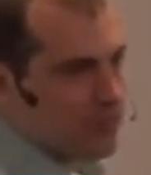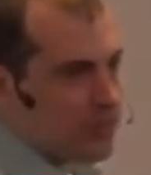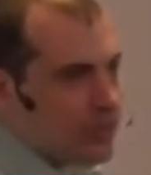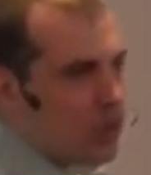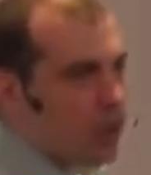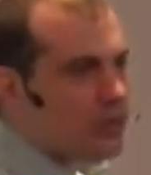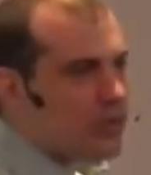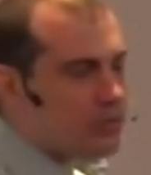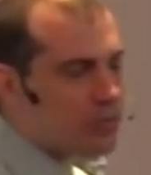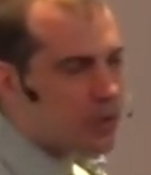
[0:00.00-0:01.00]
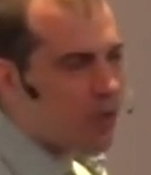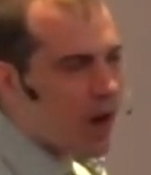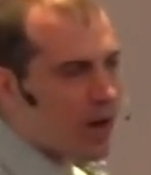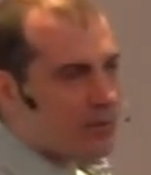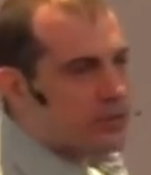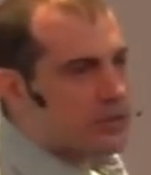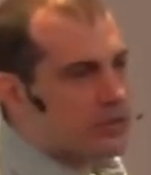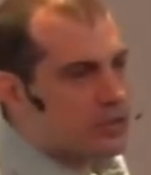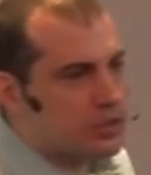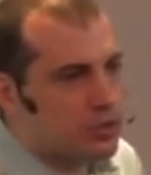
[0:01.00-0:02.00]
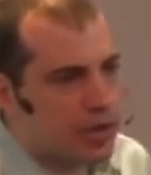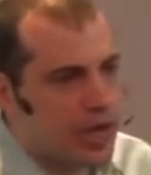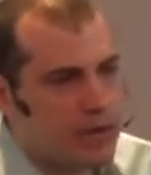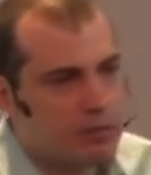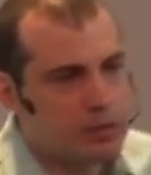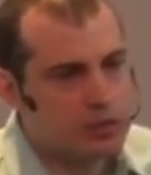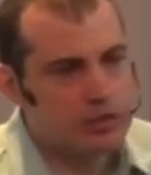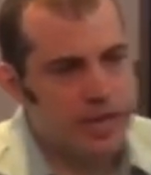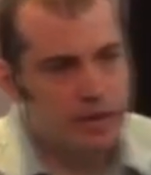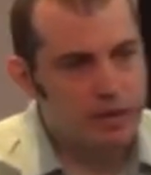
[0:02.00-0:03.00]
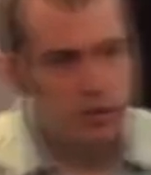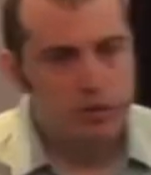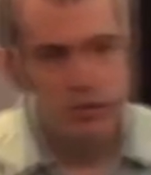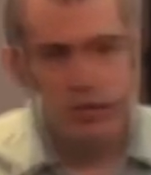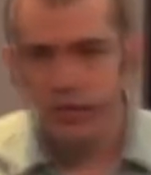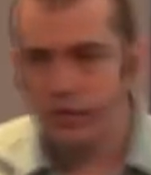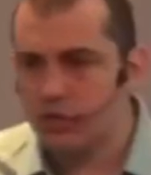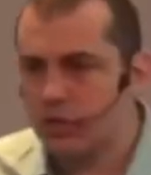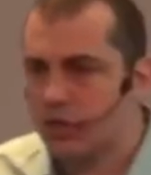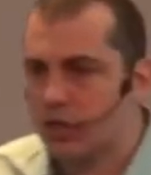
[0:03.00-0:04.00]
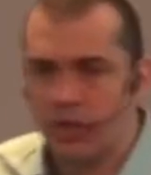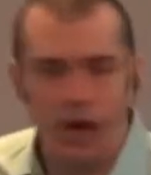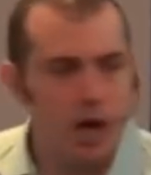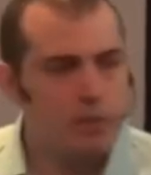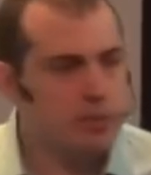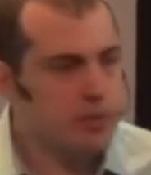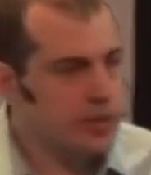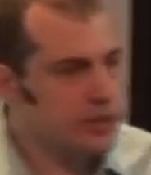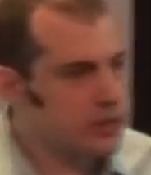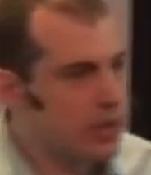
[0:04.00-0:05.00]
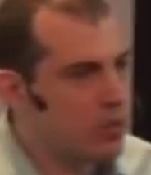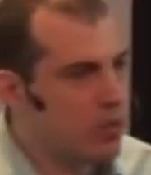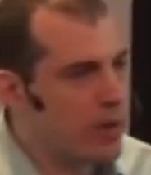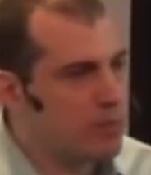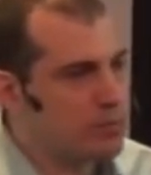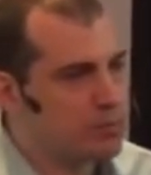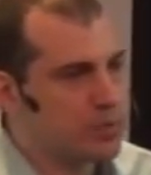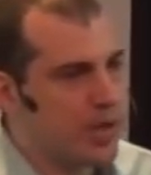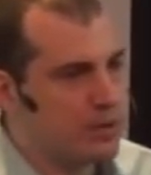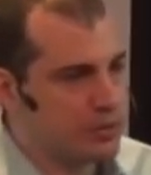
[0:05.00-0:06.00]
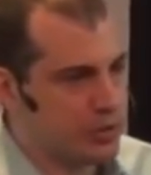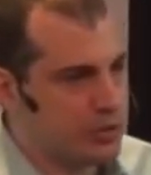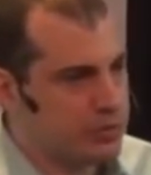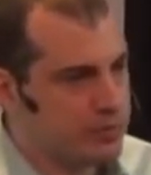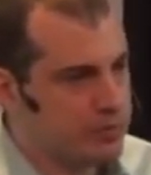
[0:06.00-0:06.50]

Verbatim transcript: The only requirement is that you are able to download, install, and operate a web browser.